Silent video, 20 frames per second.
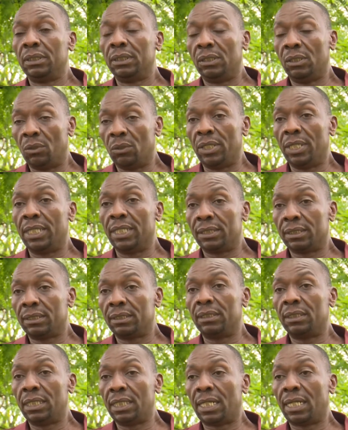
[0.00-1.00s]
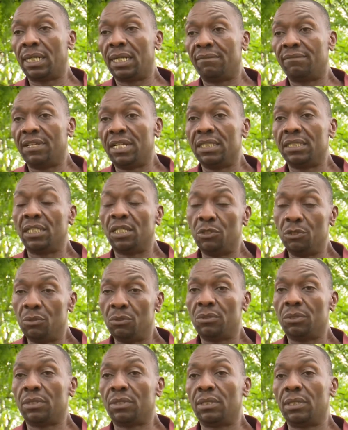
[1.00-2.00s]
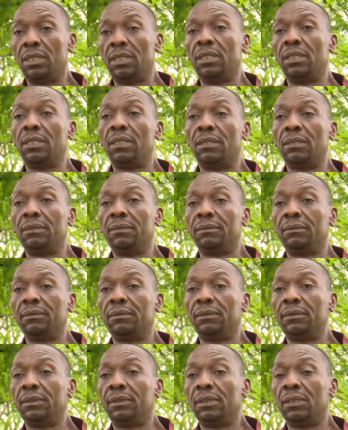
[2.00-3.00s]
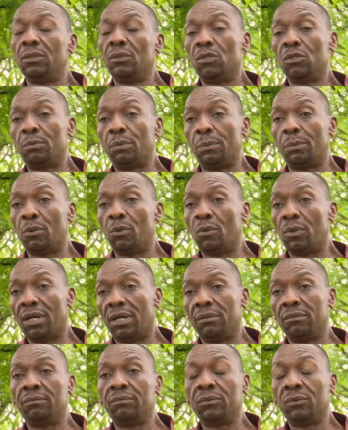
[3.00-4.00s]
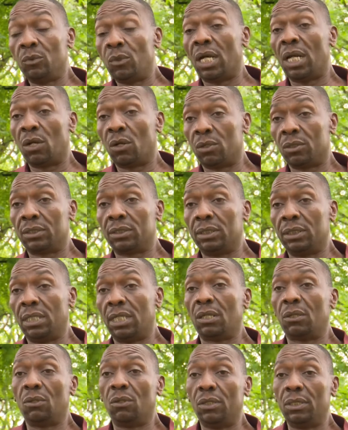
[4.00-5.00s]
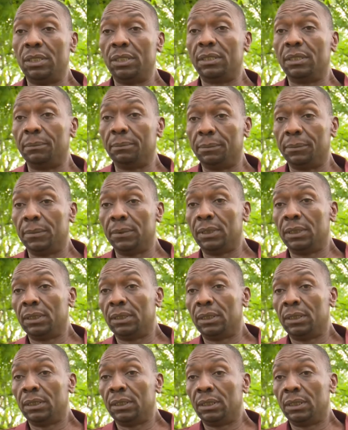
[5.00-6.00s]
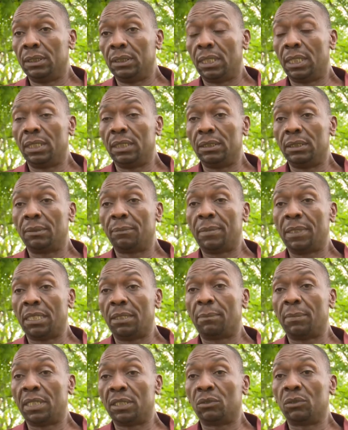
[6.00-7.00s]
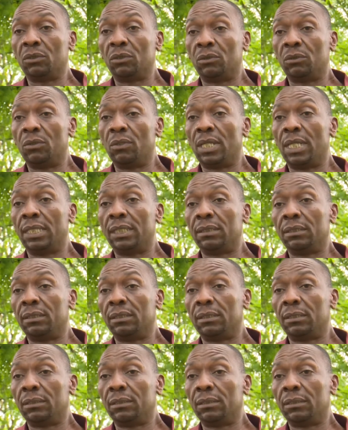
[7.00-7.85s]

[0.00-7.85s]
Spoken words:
Oh yes, you can advise the youth and those people who are lost in alcoholism. Yeah, he's a better person to do that.